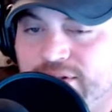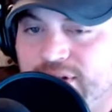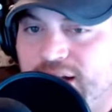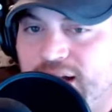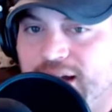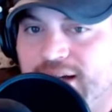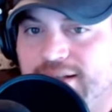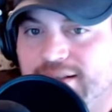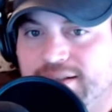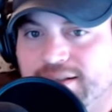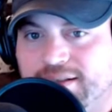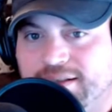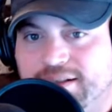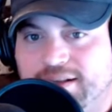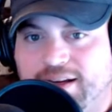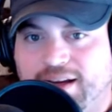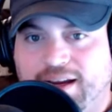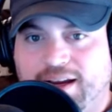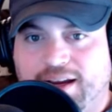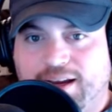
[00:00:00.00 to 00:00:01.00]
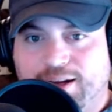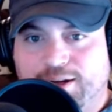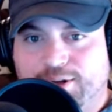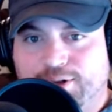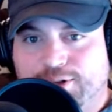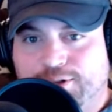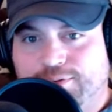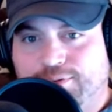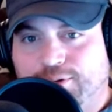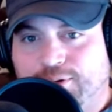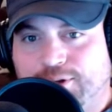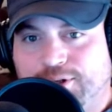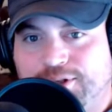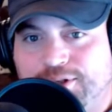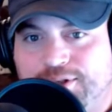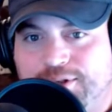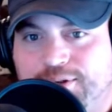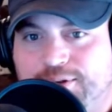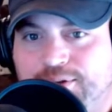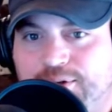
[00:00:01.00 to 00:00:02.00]
you guys, and look forward
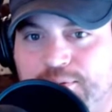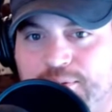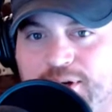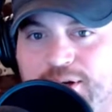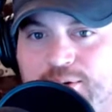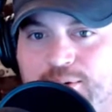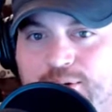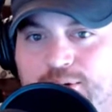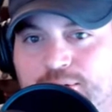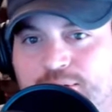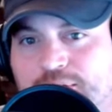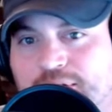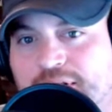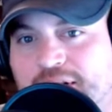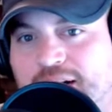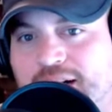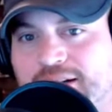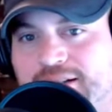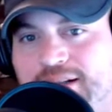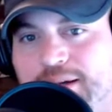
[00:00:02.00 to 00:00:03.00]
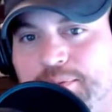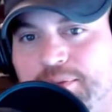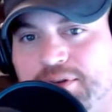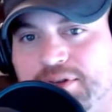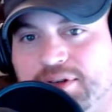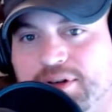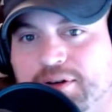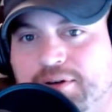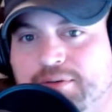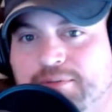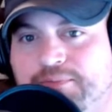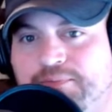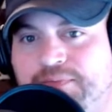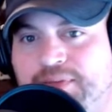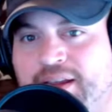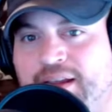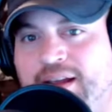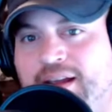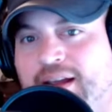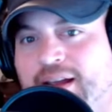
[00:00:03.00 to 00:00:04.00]
to speaking with you on the next episode.
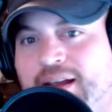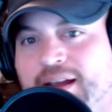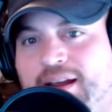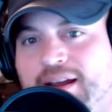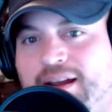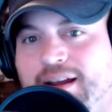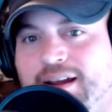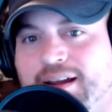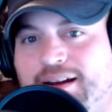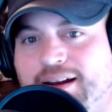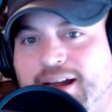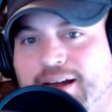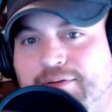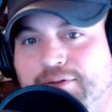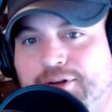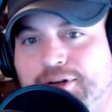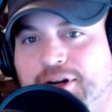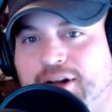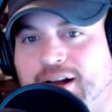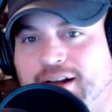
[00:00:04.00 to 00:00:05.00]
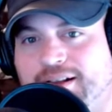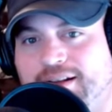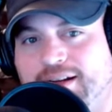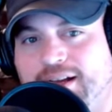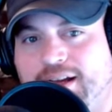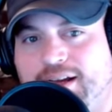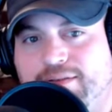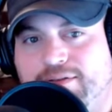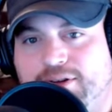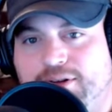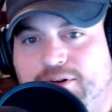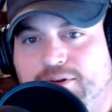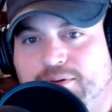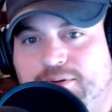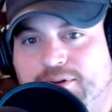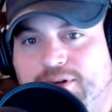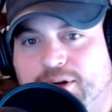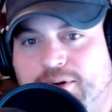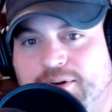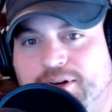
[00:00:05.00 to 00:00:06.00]
And have a good holiday if
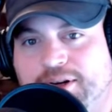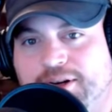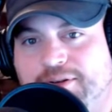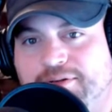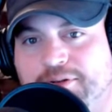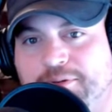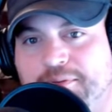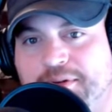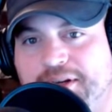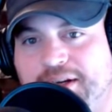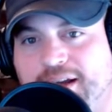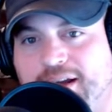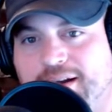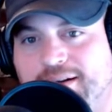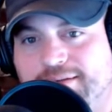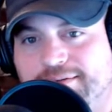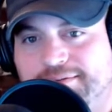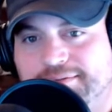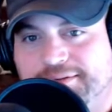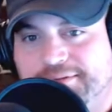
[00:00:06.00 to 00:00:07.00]
you don't hear from me again.